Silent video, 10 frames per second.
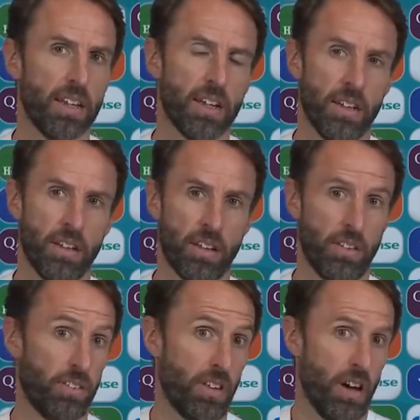And at the
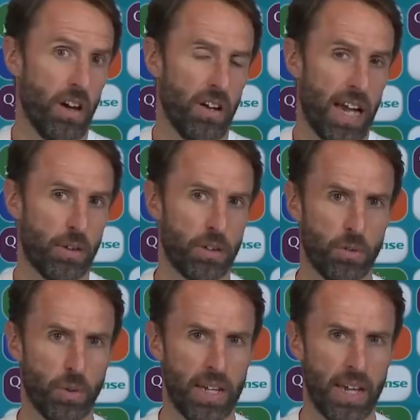start, how could
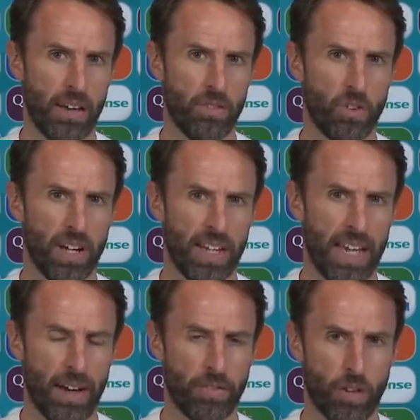we really
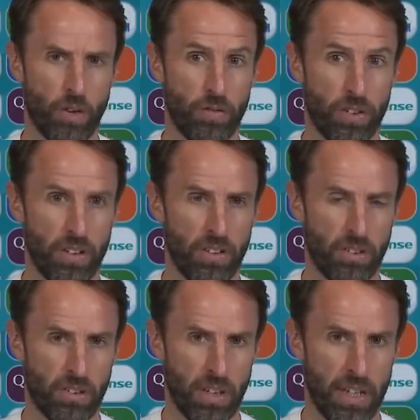have
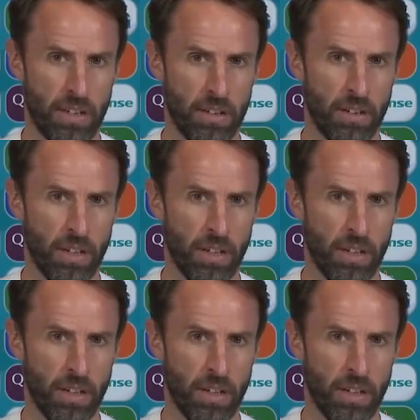confidence in